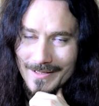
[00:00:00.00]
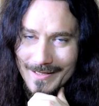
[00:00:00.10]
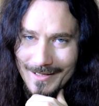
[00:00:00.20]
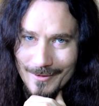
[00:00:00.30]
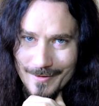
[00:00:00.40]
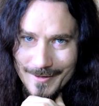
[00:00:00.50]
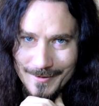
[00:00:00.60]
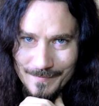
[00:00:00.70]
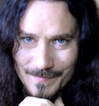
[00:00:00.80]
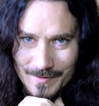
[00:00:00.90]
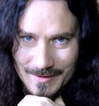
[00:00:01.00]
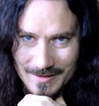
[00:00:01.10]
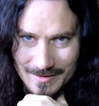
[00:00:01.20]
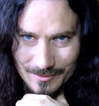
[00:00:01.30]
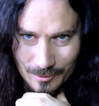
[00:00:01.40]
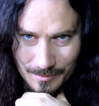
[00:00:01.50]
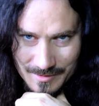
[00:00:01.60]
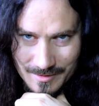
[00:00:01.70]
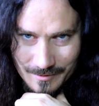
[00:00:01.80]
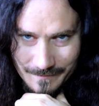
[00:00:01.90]
Hello there, this is
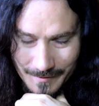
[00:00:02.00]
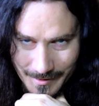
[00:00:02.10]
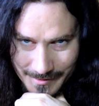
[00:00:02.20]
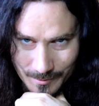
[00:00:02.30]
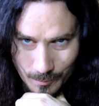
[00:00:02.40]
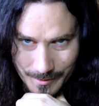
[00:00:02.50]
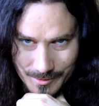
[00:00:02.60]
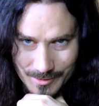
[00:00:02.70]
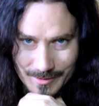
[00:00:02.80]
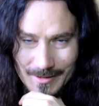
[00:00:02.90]
Tuomas of Nightwish,